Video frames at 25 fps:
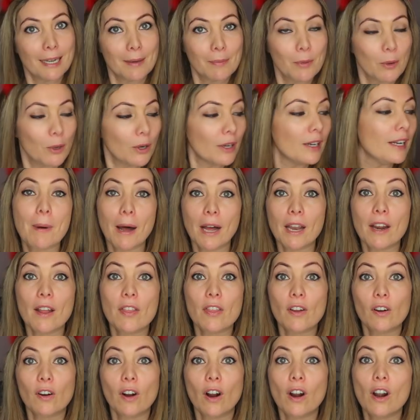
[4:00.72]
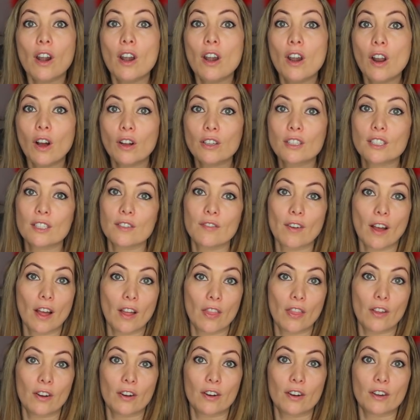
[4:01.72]
anymore. But there are lots of
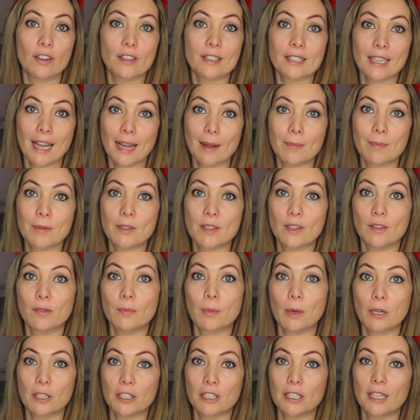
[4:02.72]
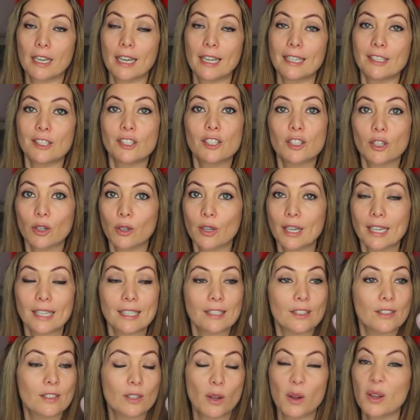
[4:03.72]
other types of personalized
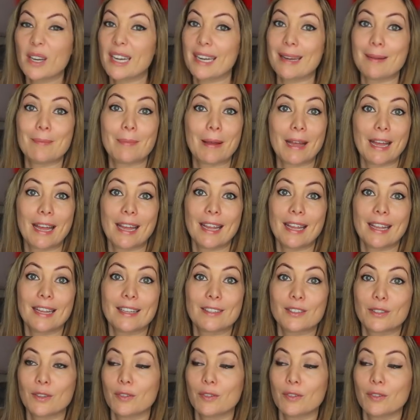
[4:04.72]
stockings on eBay.